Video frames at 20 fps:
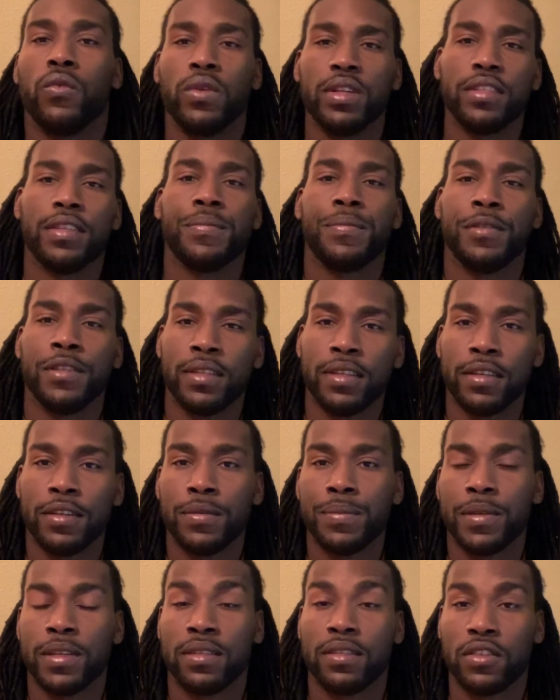What's up
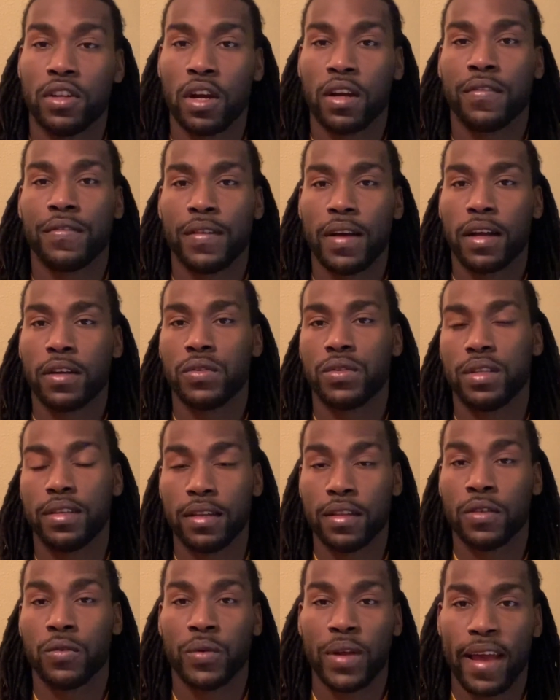YouTube? It's Dark Fox,
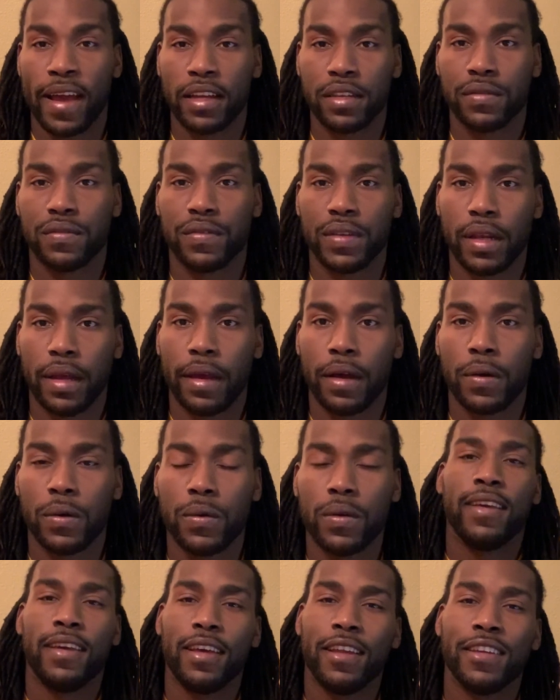another reaction
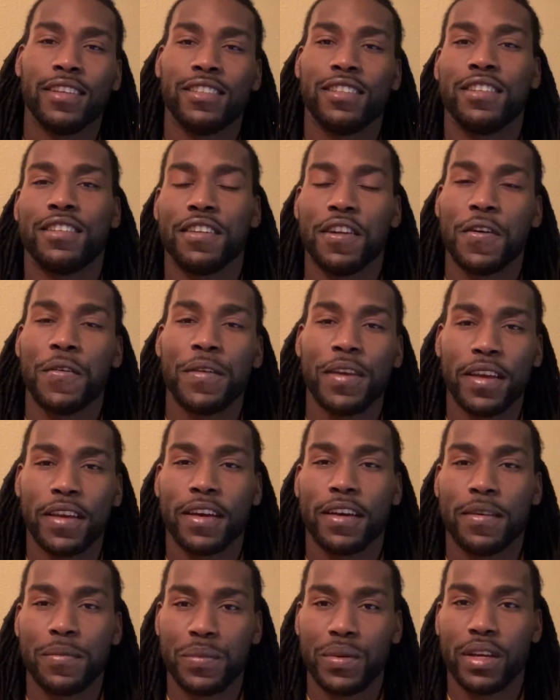video. It is
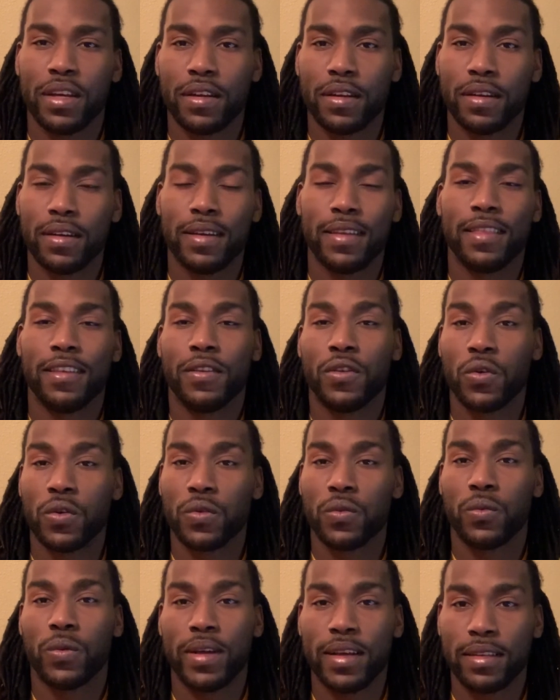snowing up here in the
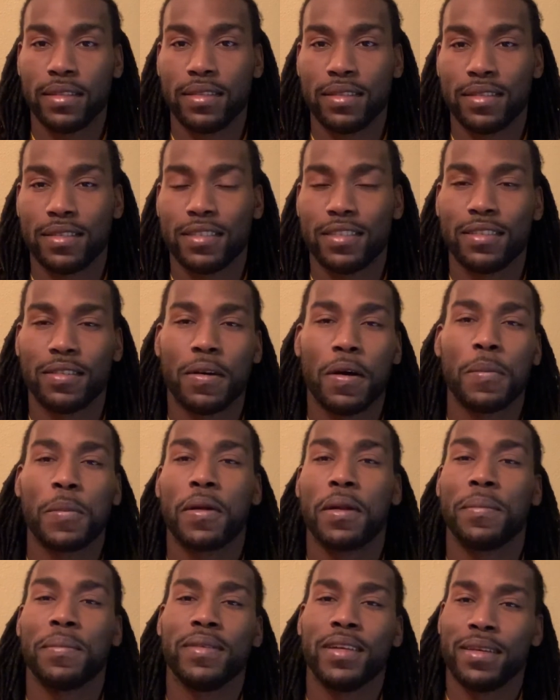Northwest, so I'm
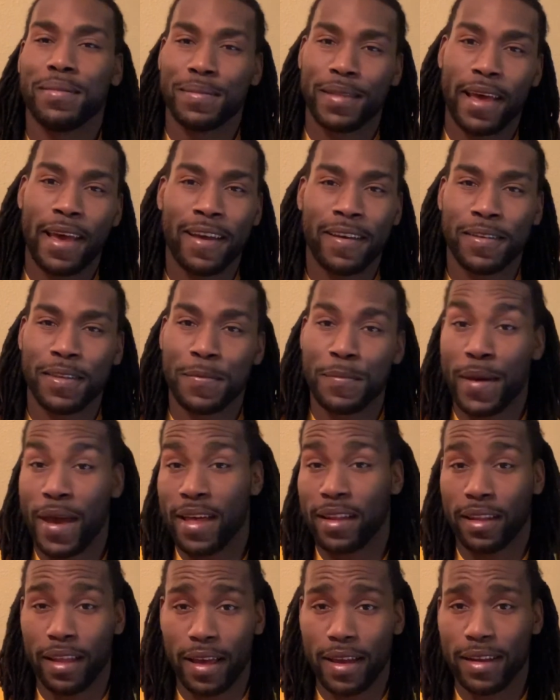gonna blame that on the
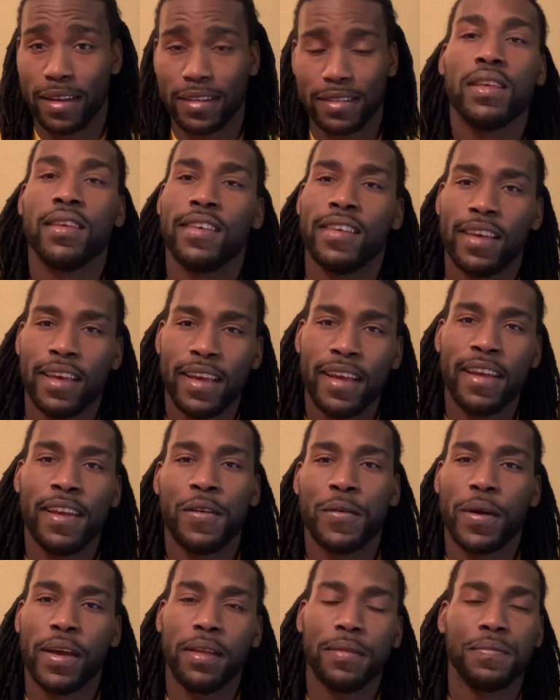bad lighting.
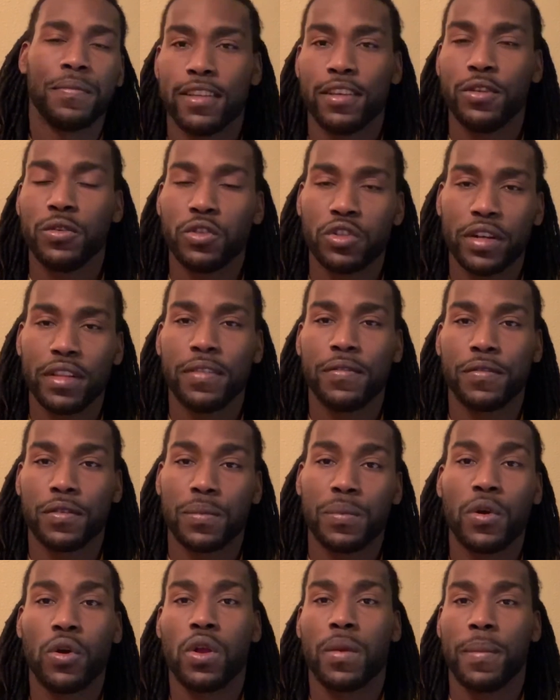Anyway, the new trailer
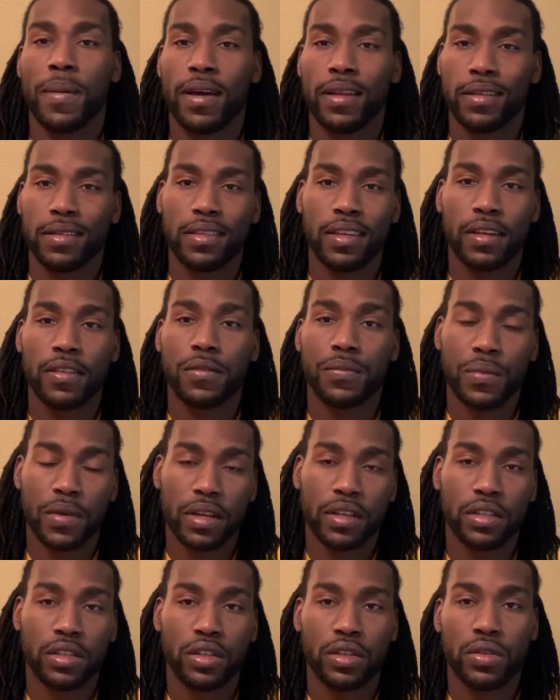for Pokémon Detective
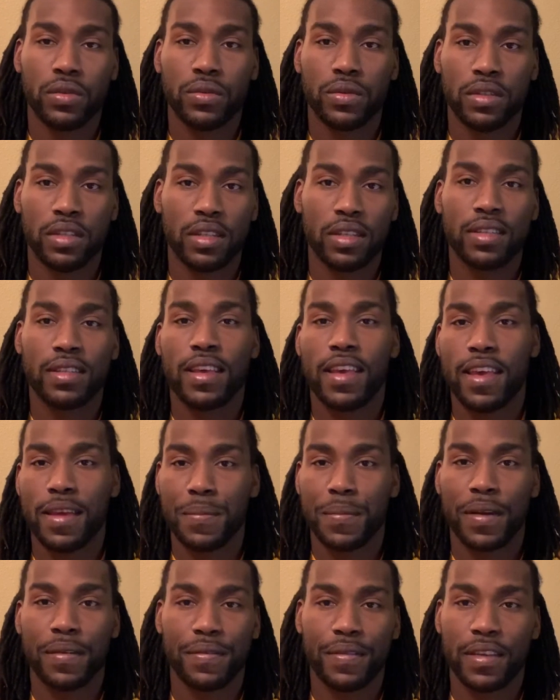Pikachu just
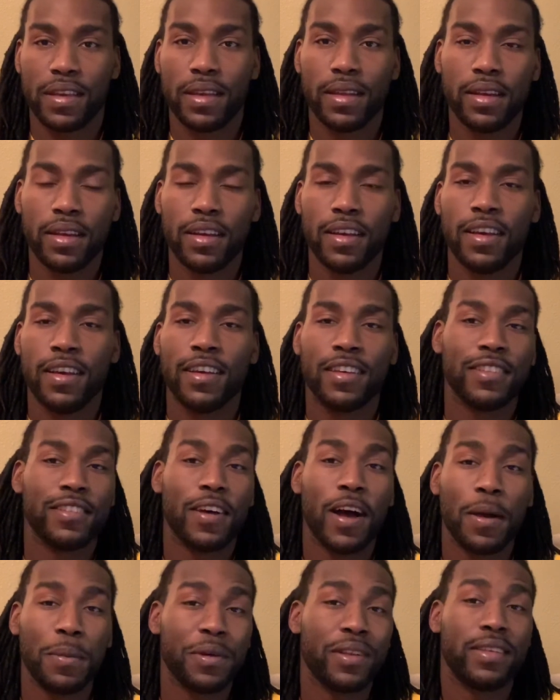hit my feed,
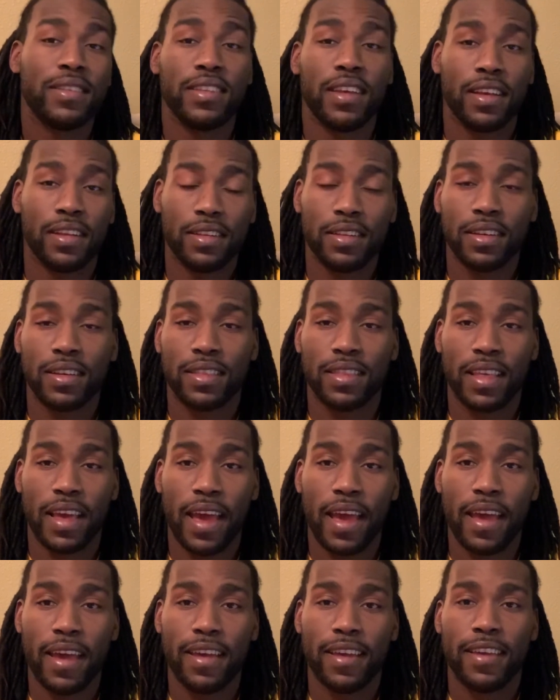so I'm gonna take a look at
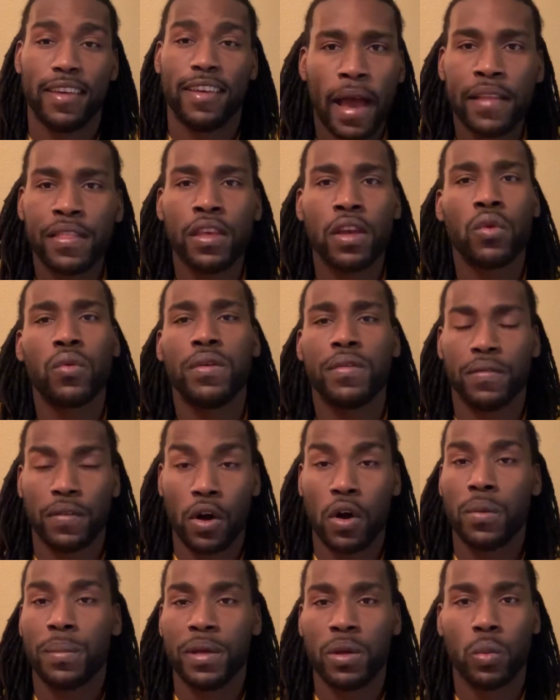that. I think we've
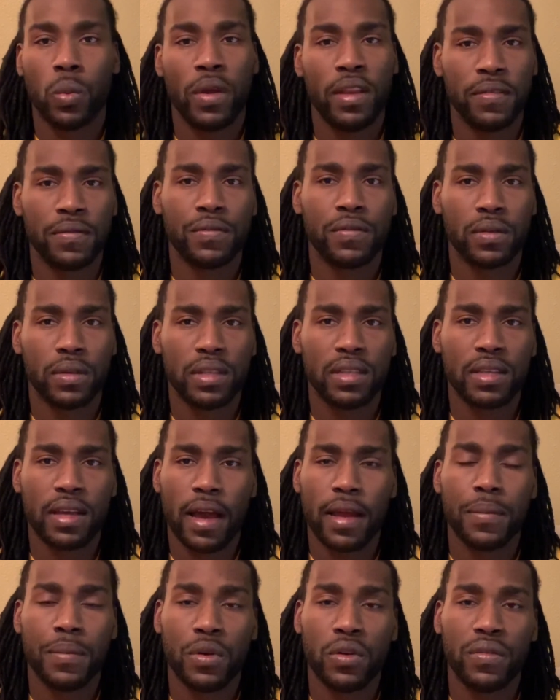all been waiting for this
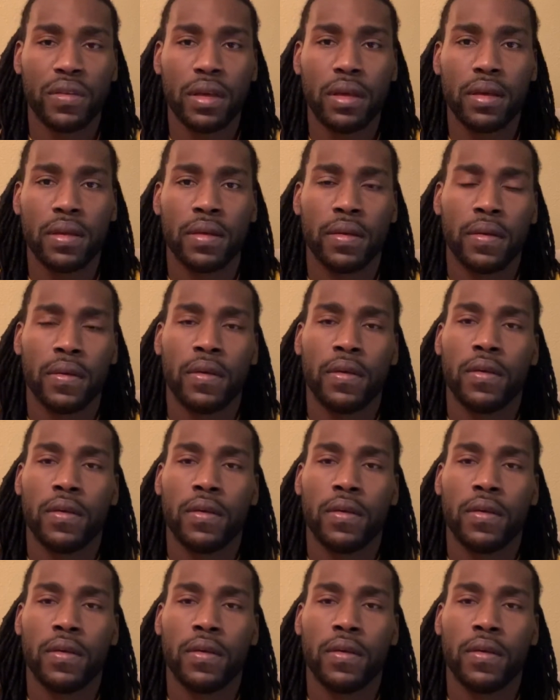kind of movie.